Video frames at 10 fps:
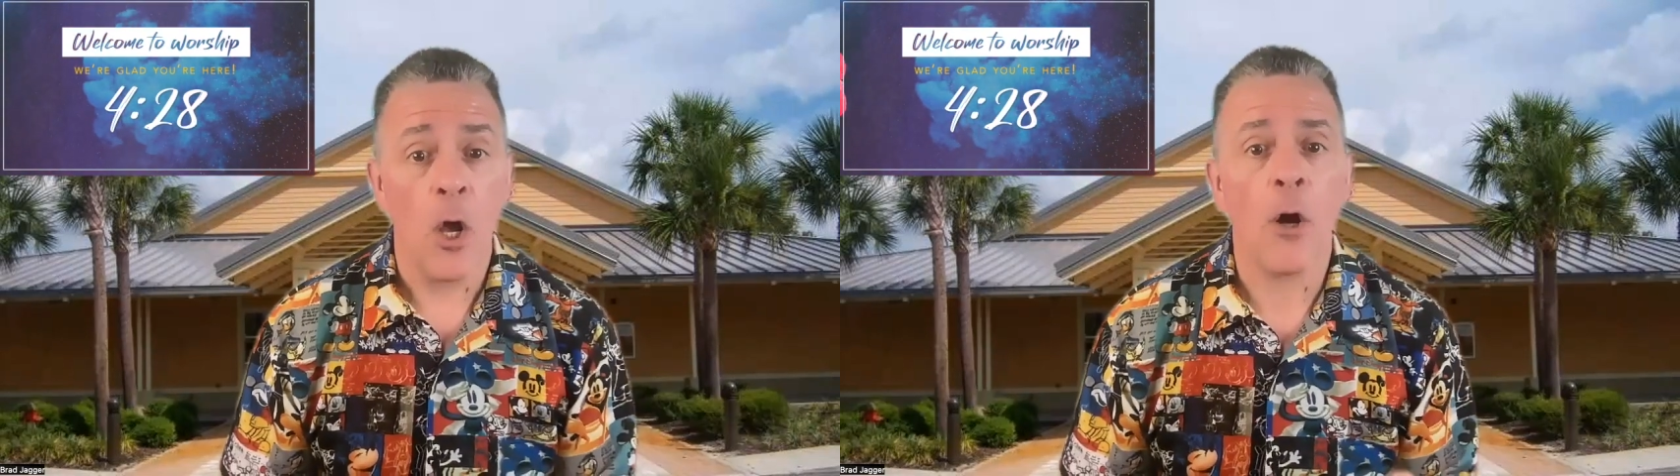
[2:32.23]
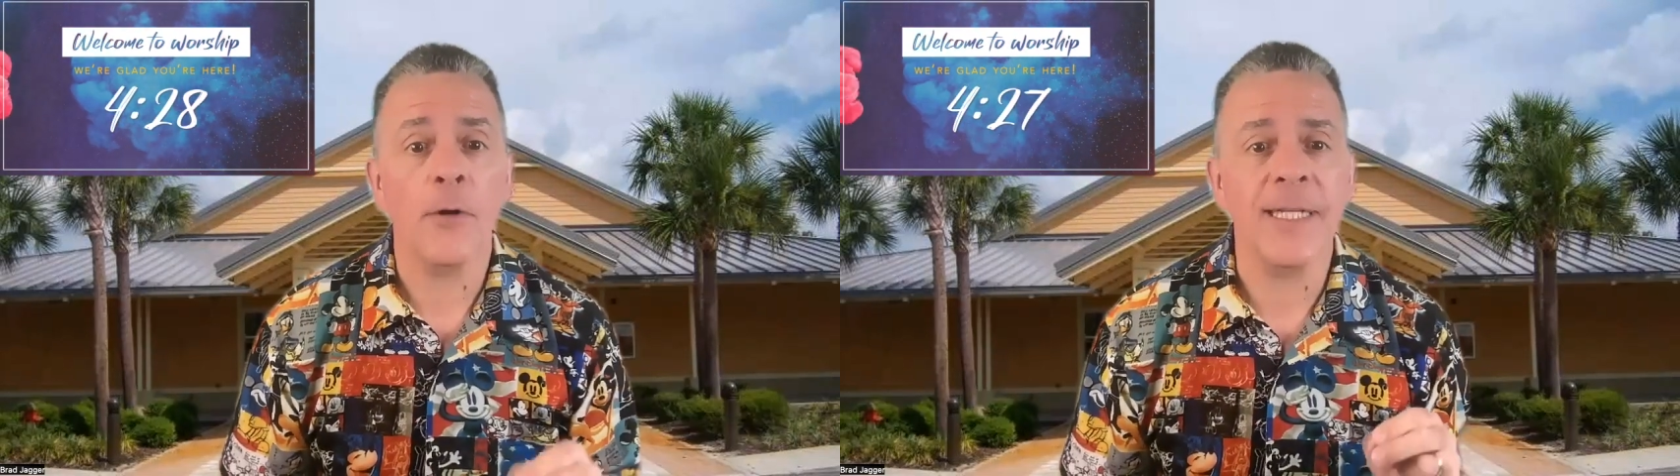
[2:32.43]

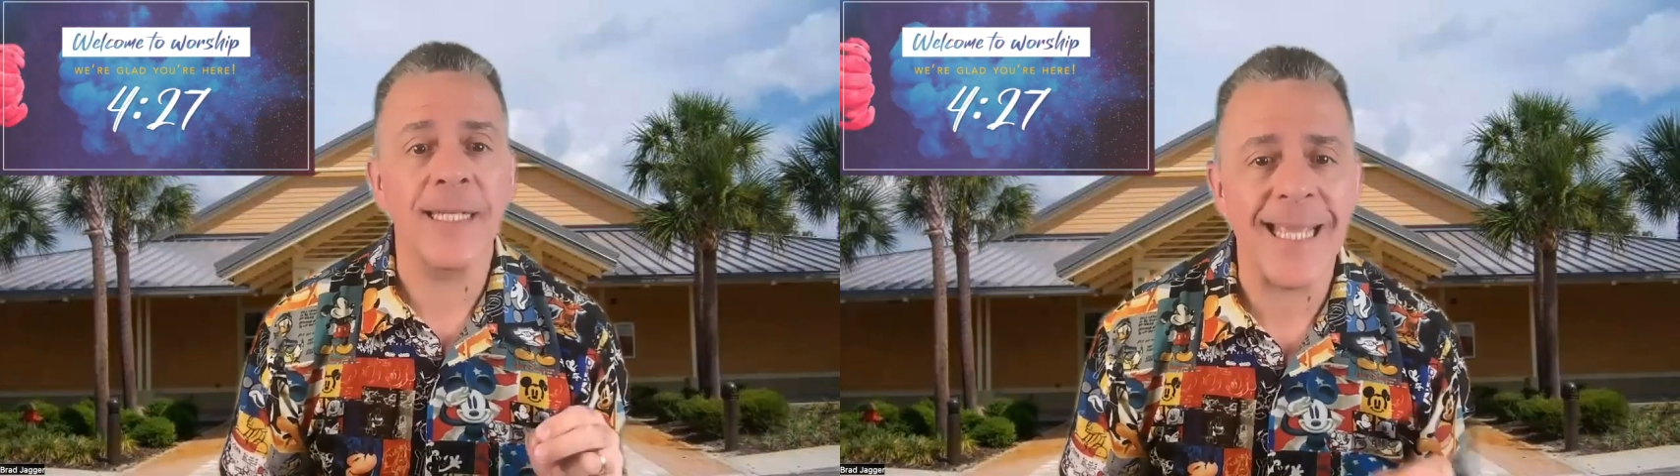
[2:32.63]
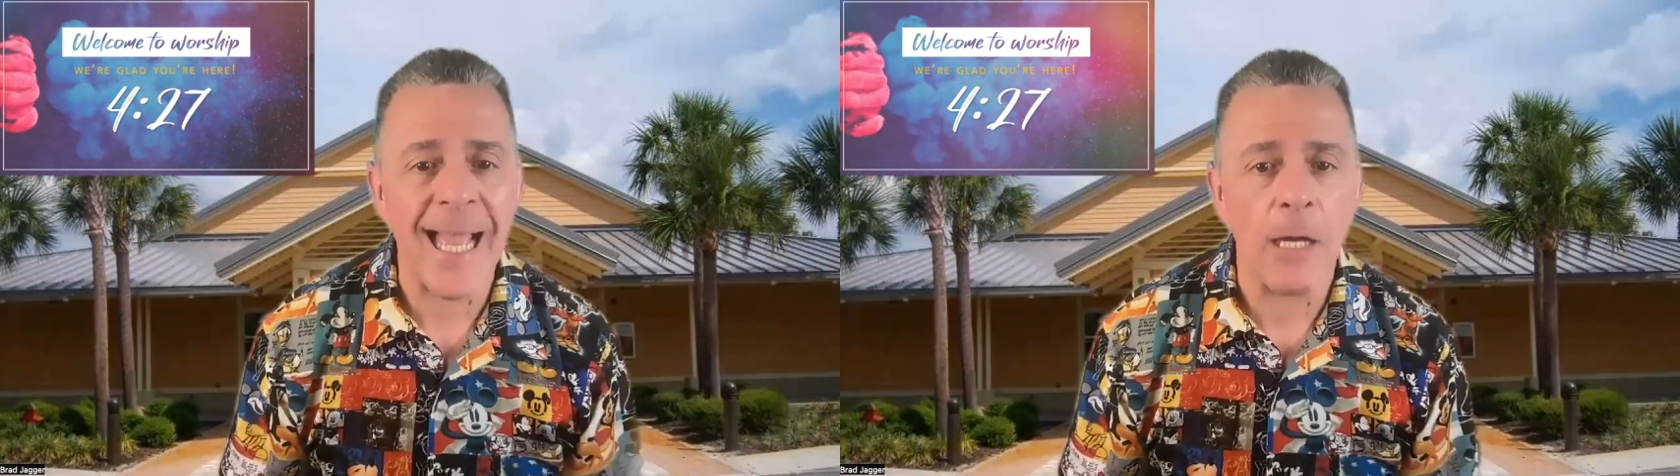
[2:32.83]
are the
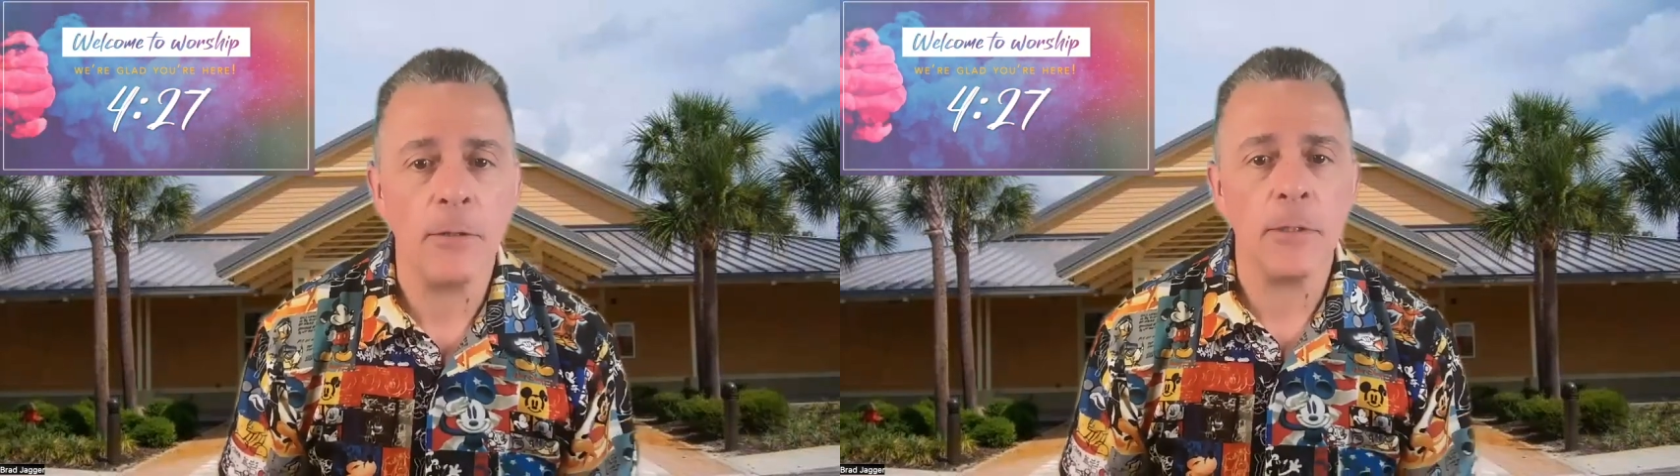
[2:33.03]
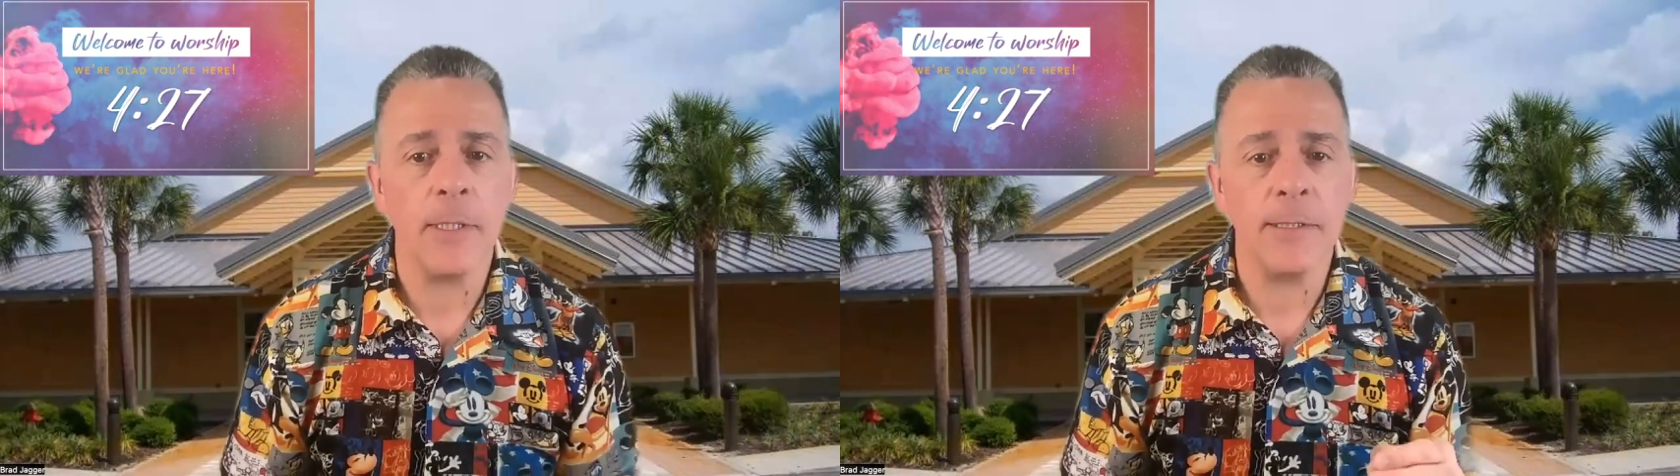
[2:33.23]

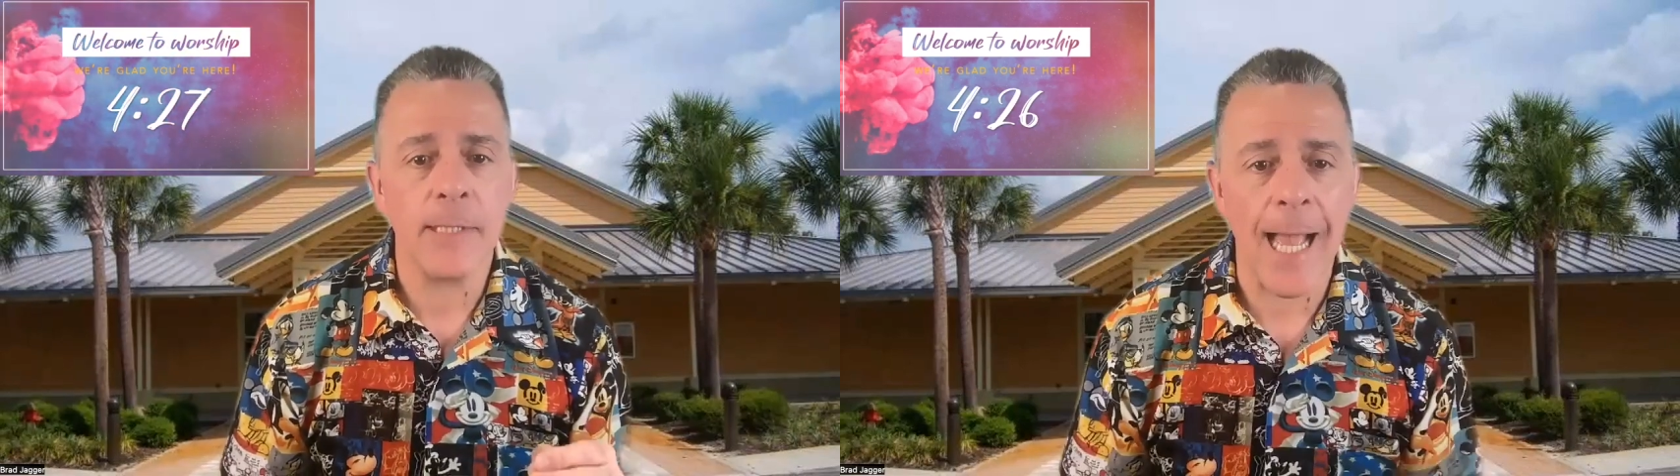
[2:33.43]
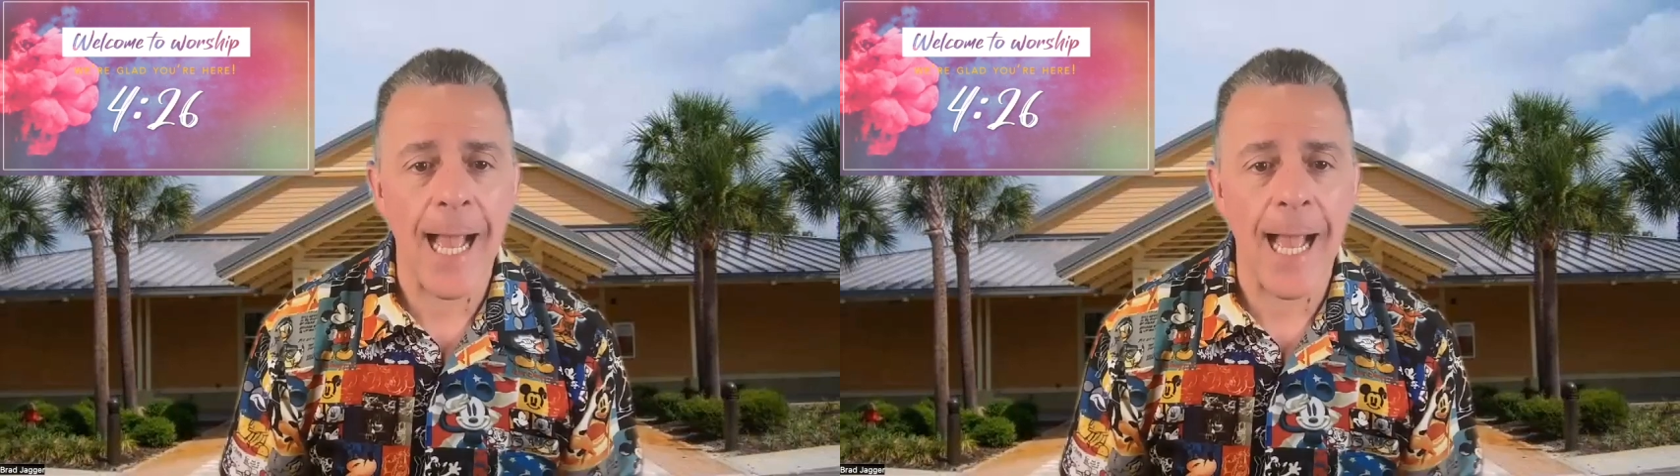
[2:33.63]
countless